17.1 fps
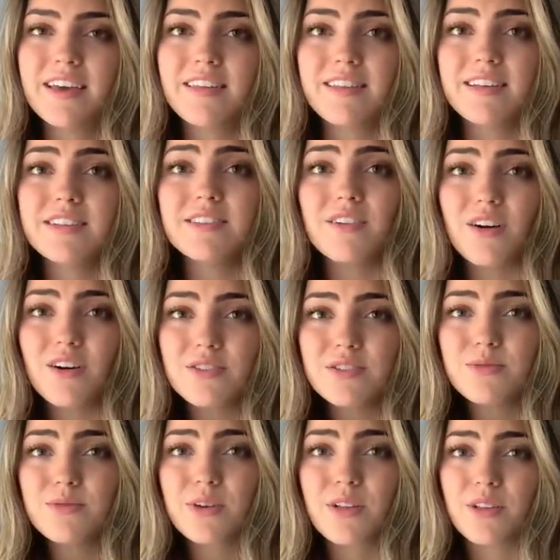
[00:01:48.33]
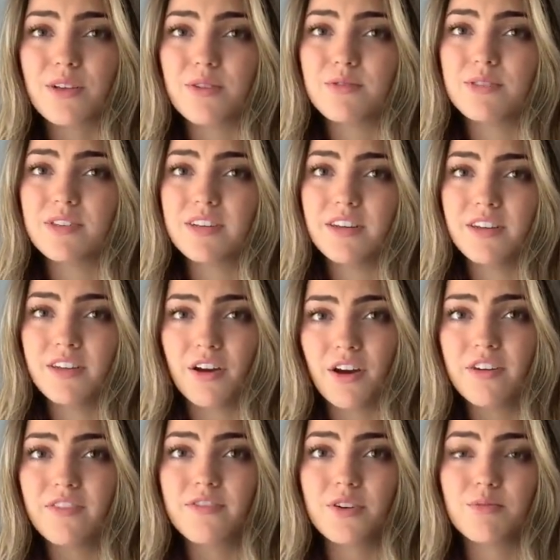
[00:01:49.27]
This also includes
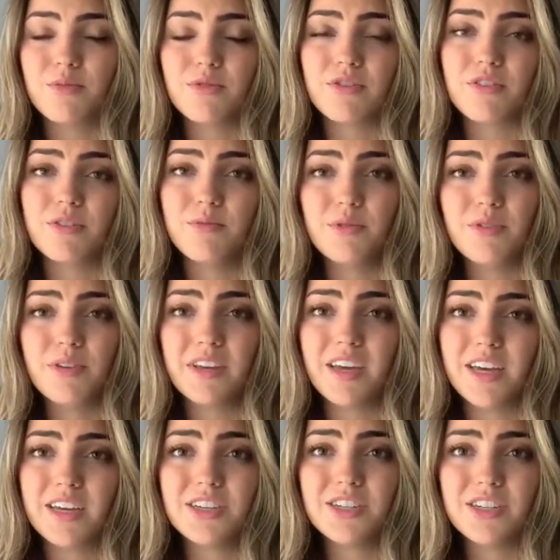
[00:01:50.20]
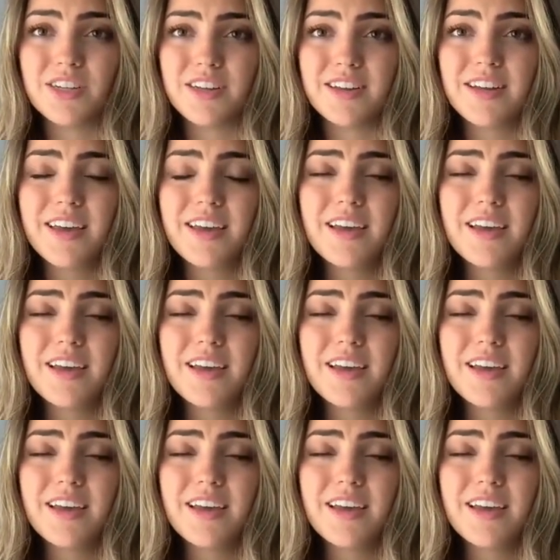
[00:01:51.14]
nonverbal communication,